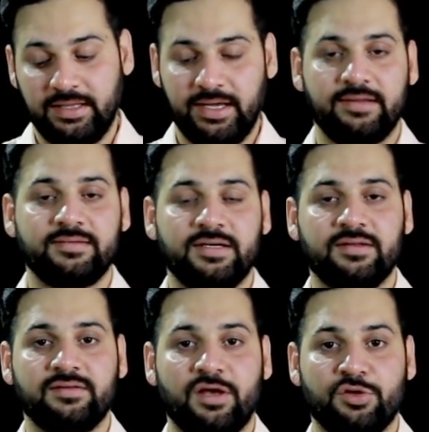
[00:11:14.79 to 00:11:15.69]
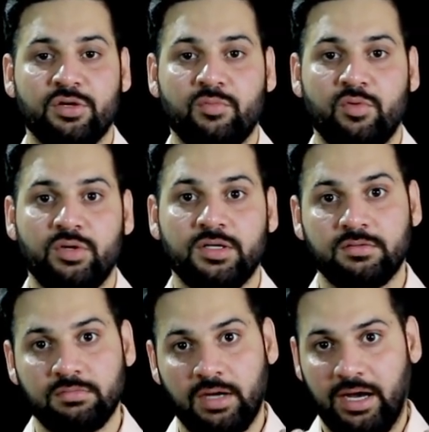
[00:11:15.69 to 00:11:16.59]
There is a discussion board.
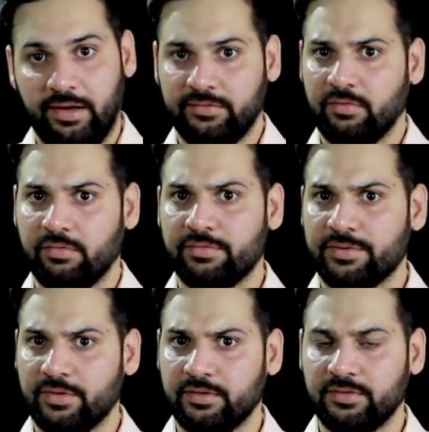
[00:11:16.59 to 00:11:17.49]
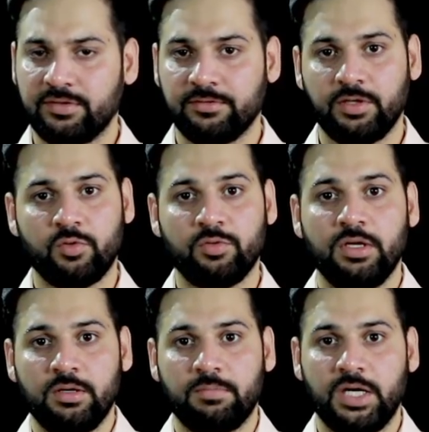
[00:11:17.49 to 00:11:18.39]
Ask your questions, you know,
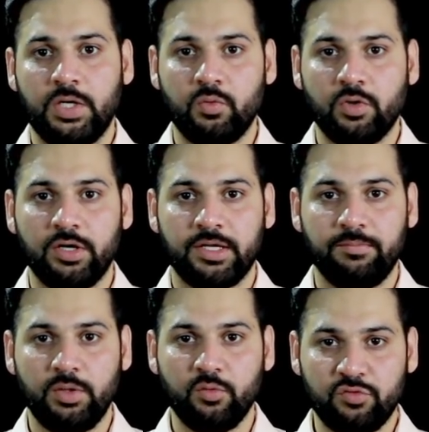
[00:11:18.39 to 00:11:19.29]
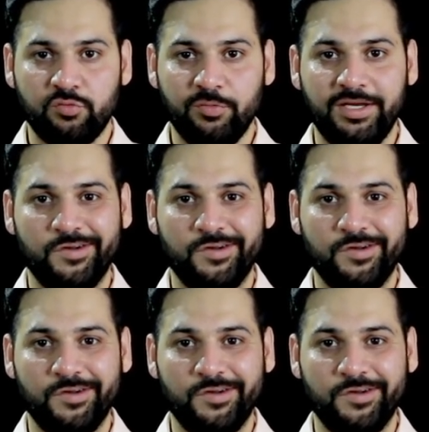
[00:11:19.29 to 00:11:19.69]
but do not abuse me.